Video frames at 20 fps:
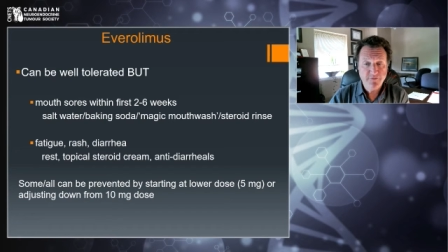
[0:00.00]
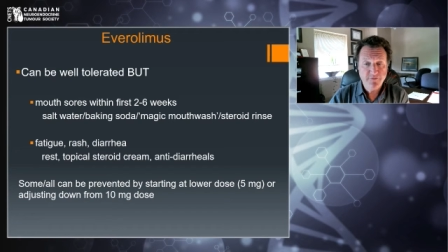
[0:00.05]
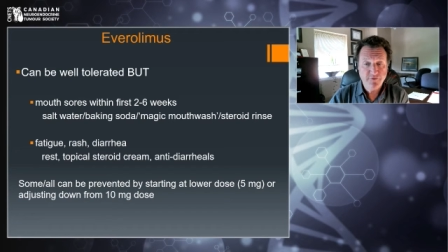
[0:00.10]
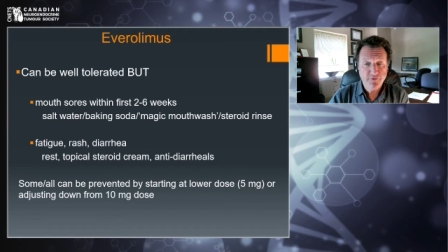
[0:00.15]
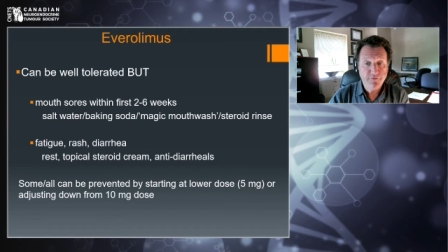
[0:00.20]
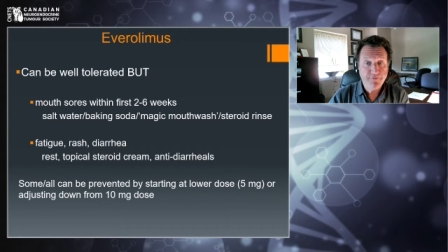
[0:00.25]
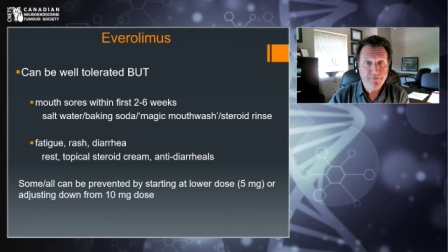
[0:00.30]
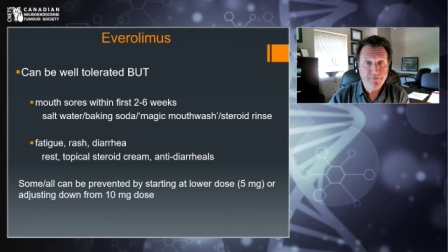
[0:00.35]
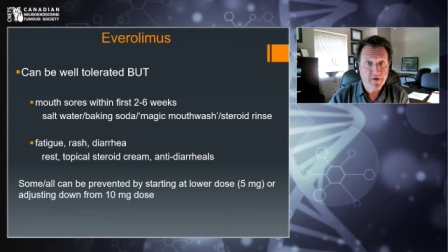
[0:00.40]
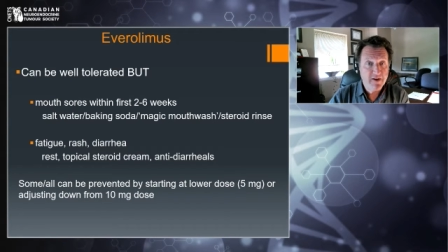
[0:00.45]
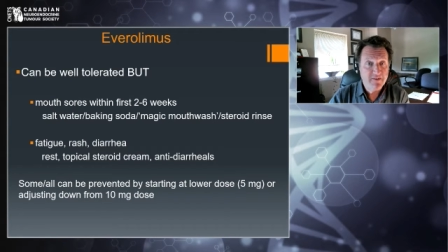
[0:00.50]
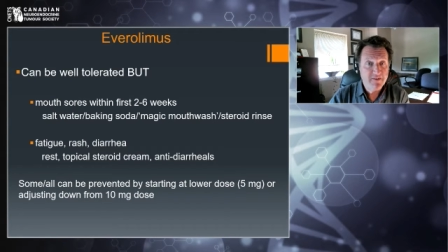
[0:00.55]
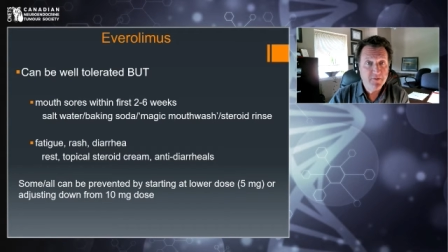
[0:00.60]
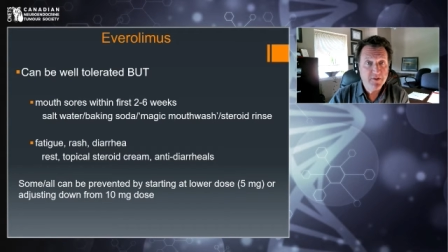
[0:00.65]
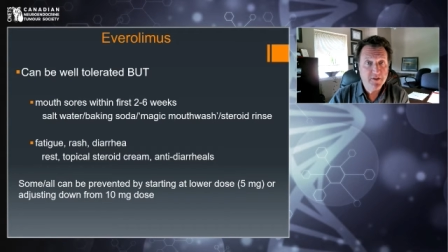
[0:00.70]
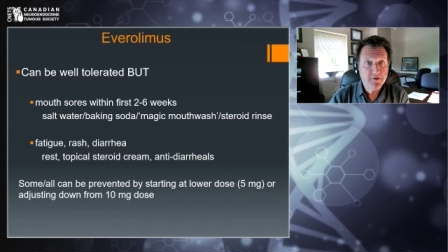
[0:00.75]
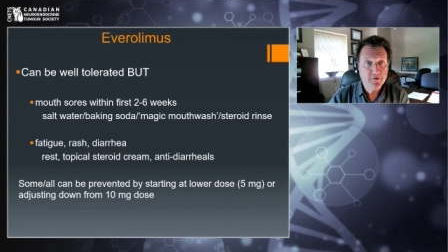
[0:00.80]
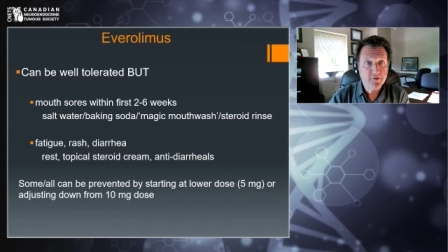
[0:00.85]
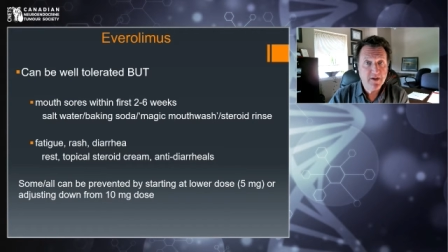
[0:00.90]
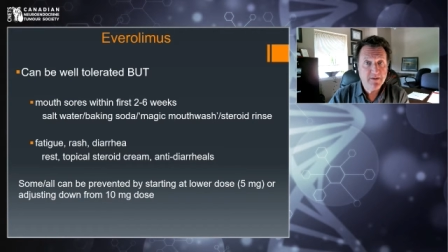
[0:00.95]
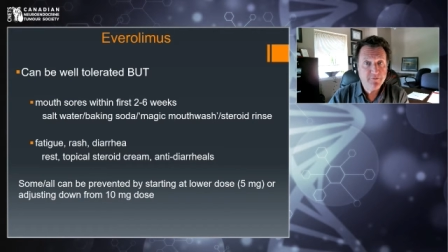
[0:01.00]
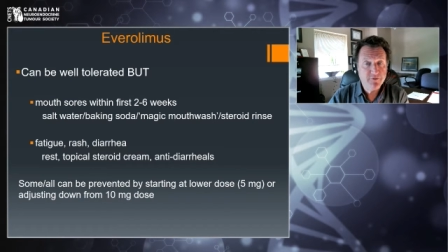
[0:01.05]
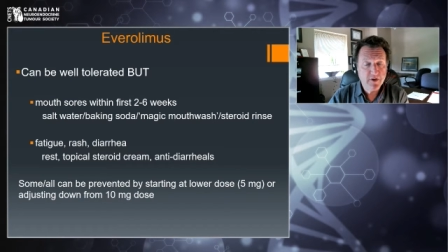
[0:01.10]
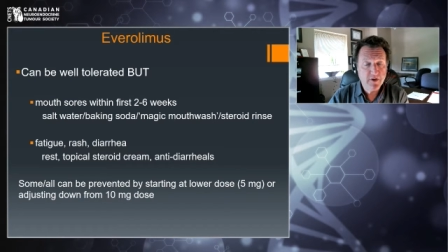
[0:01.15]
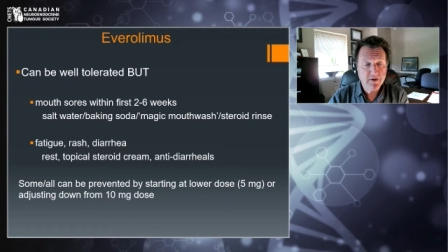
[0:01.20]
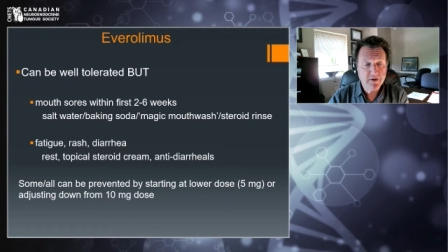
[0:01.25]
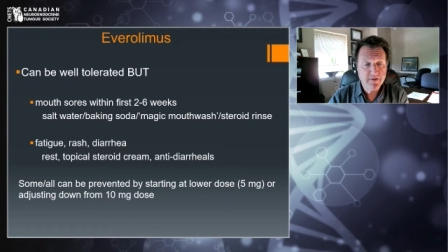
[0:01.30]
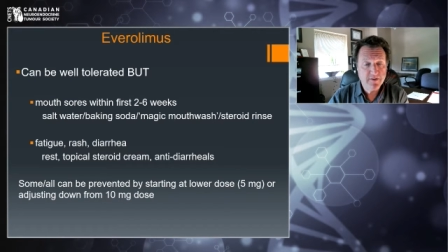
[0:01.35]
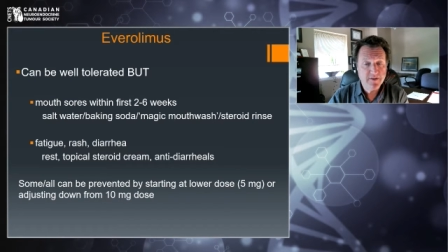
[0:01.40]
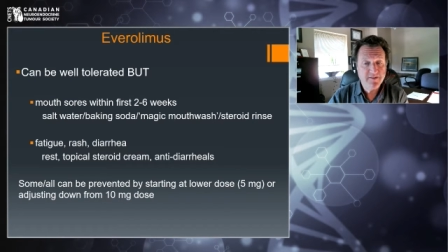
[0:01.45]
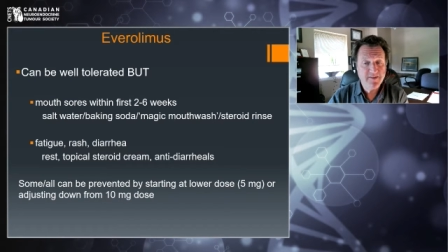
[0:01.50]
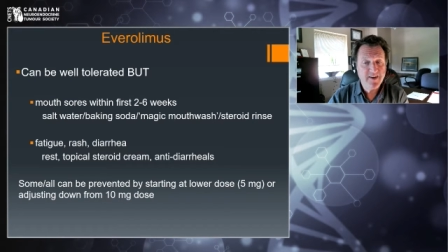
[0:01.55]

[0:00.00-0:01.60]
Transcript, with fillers: so five milligrams rather than